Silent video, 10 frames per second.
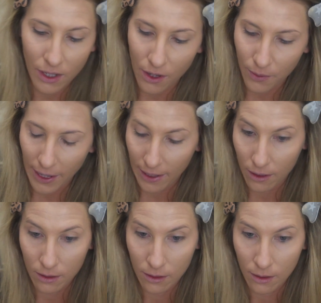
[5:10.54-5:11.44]
Okay,
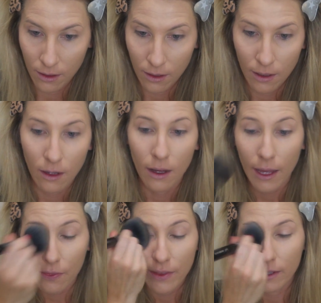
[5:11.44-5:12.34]

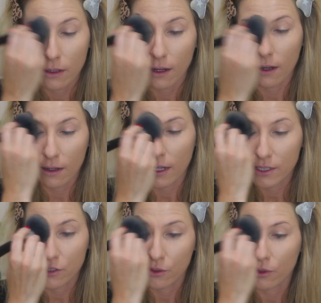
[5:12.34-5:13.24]
and then I
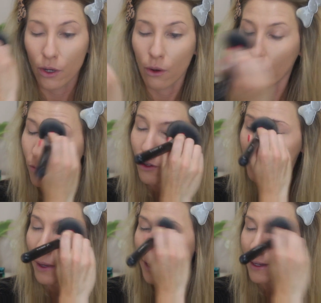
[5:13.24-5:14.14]
do go
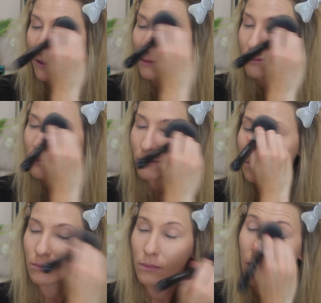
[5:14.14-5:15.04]
over my
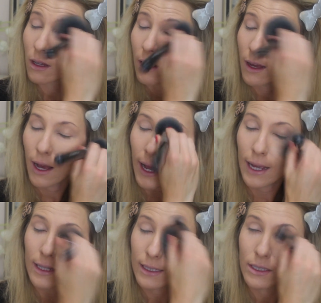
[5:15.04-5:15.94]

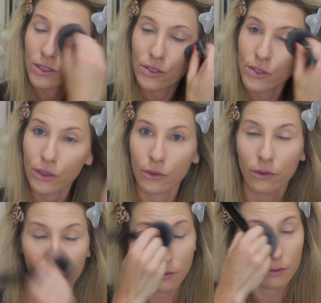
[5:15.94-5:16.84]
eyelids
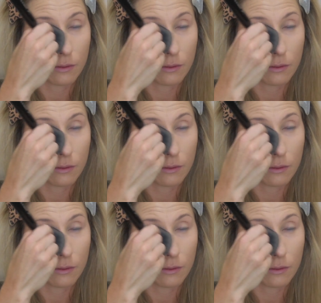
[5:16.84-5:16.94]
too.